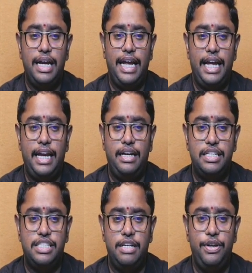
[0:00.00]
a
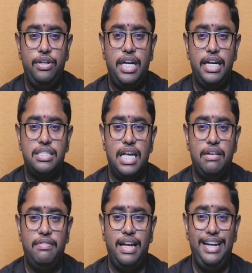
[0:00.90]
distributed
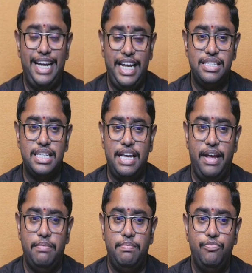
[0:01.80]
server is given,